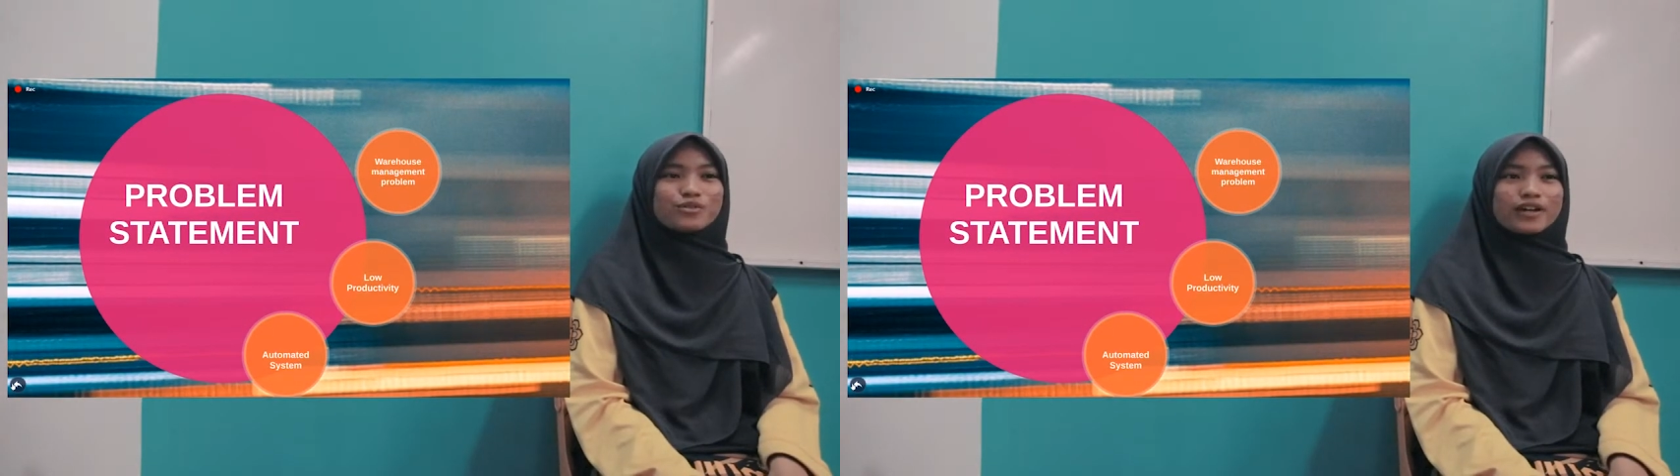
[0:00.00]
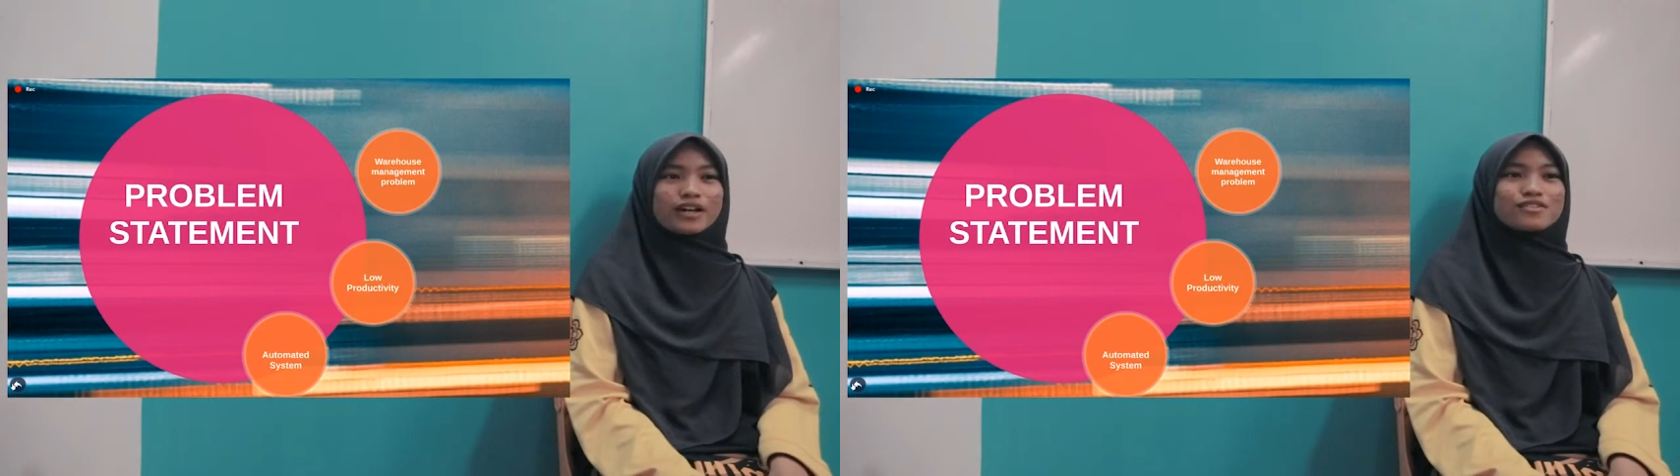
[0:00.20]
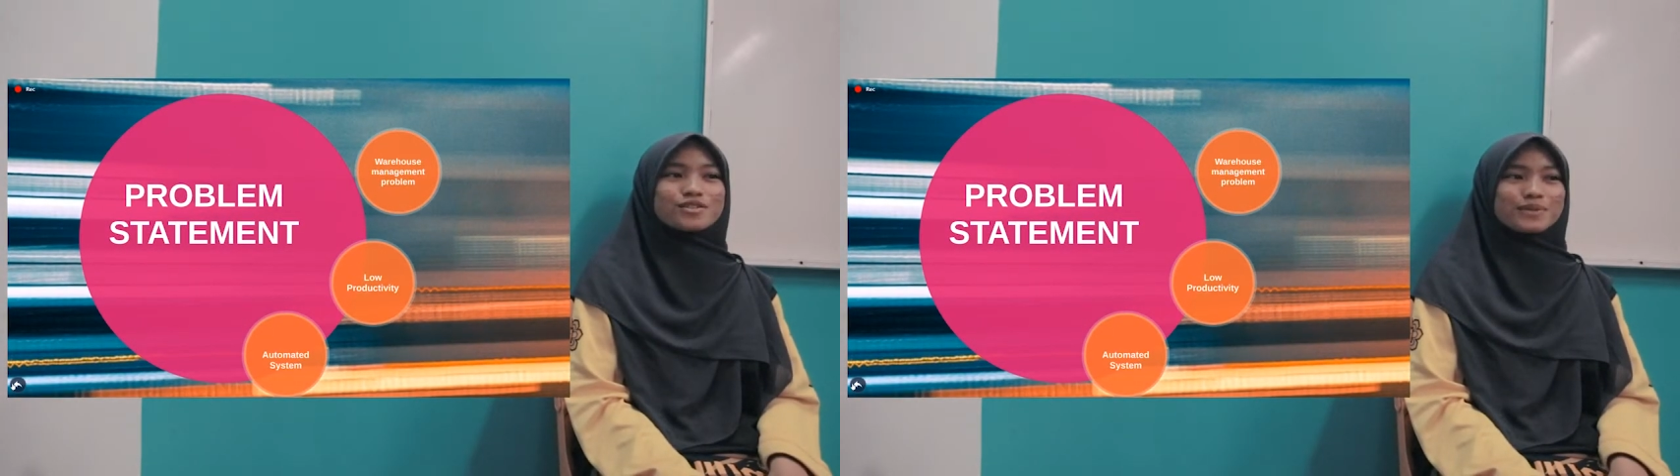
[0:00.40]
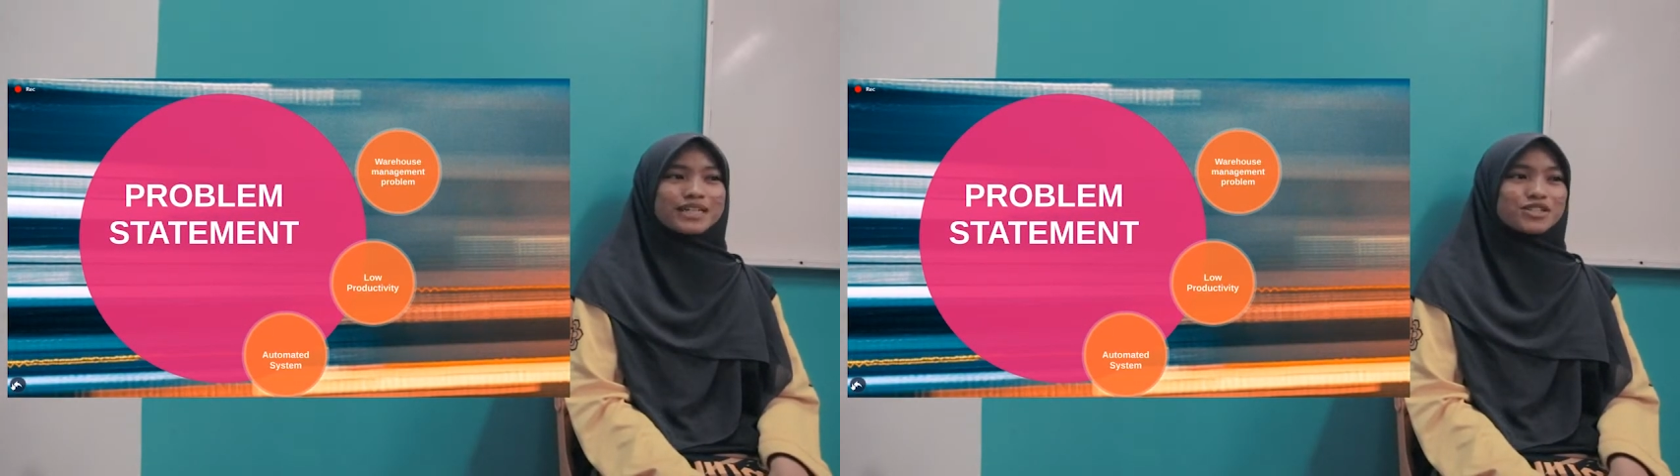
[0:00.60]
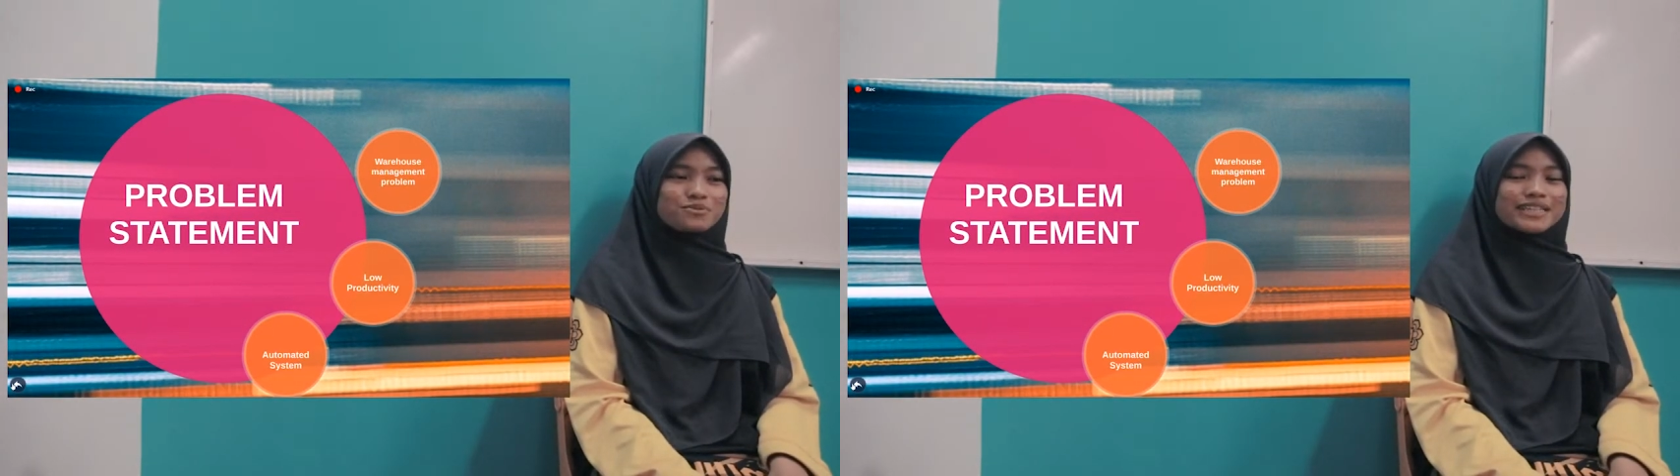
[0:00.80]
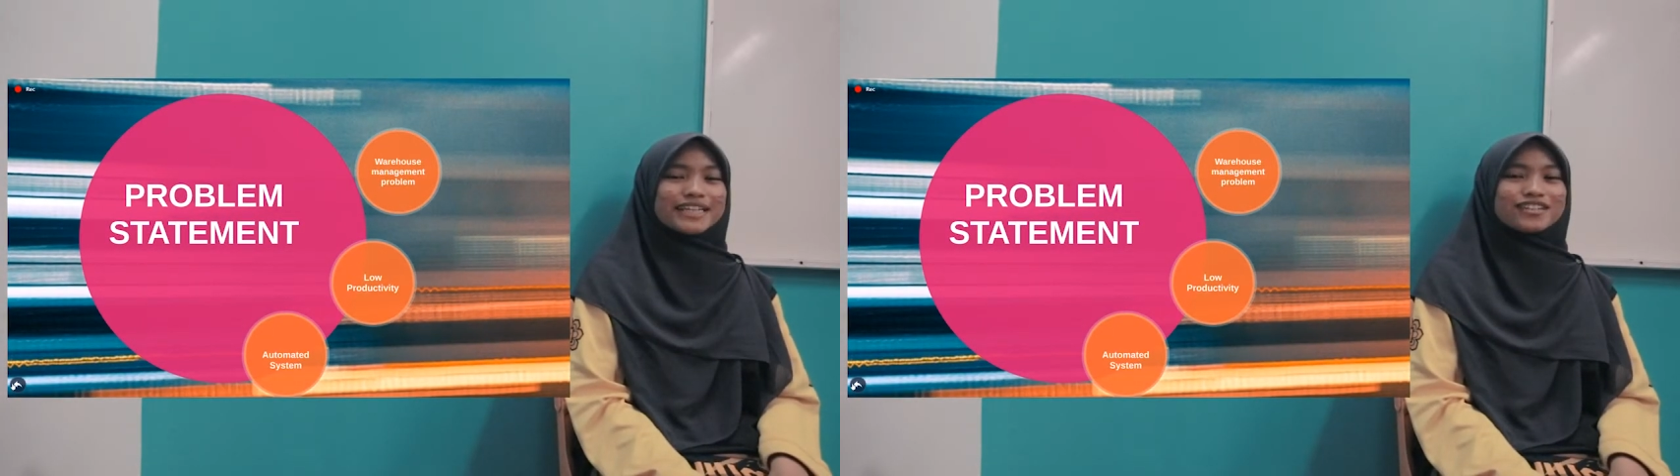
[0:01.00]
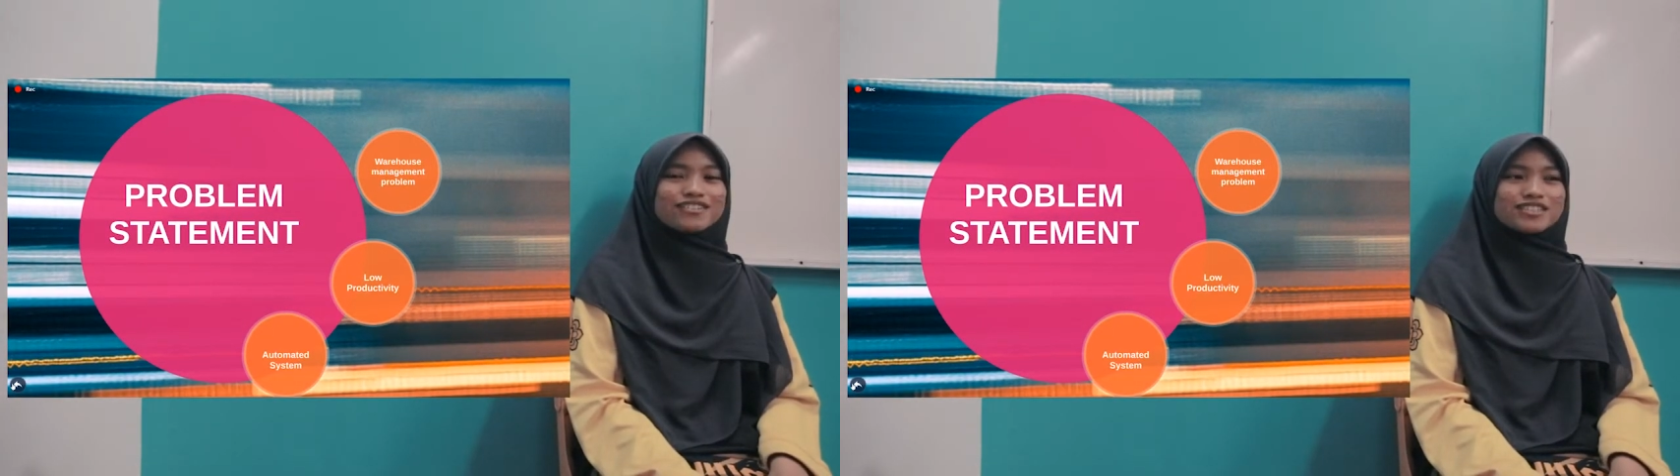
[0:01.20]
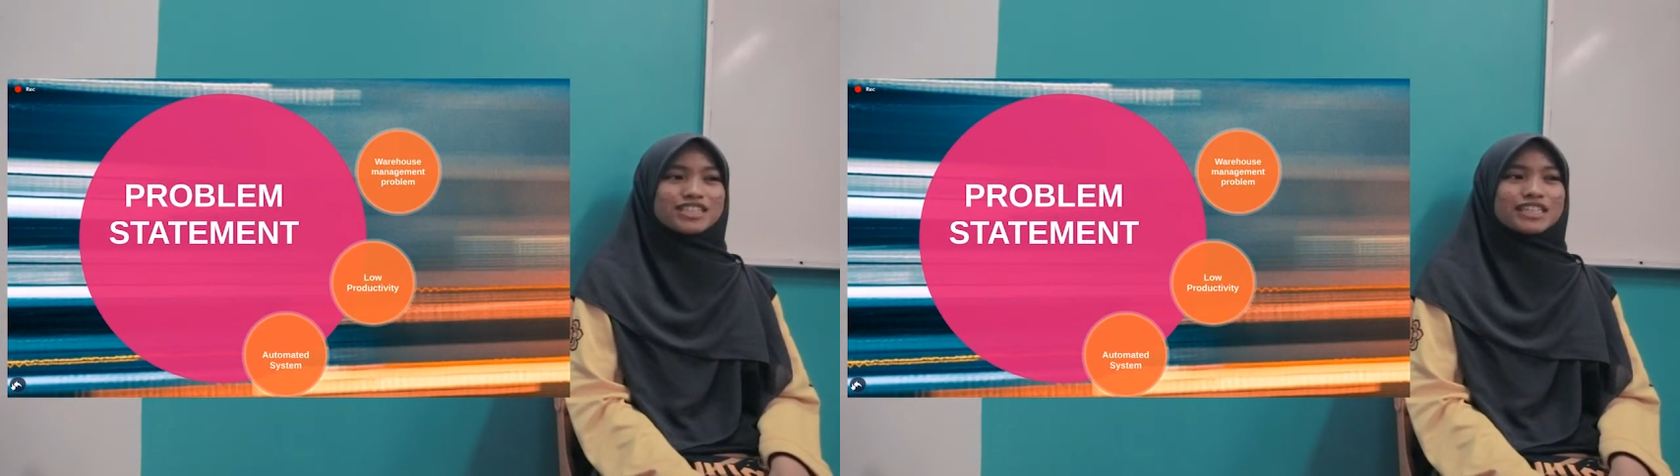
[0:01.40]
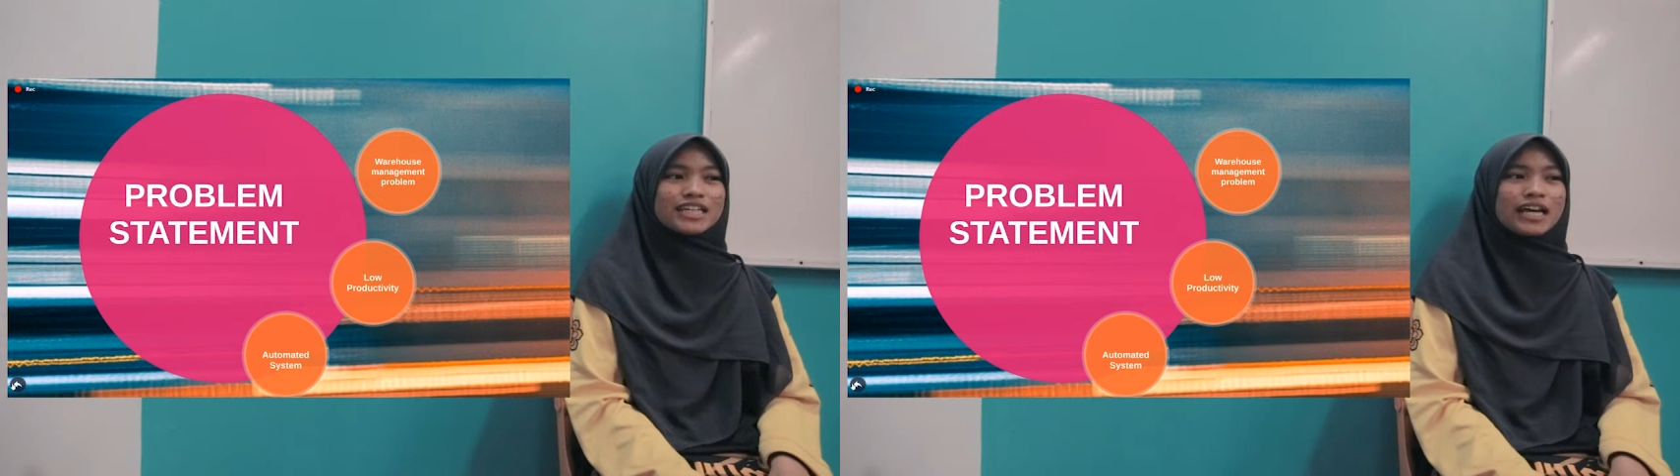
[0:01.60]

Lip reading: warehouse management technology.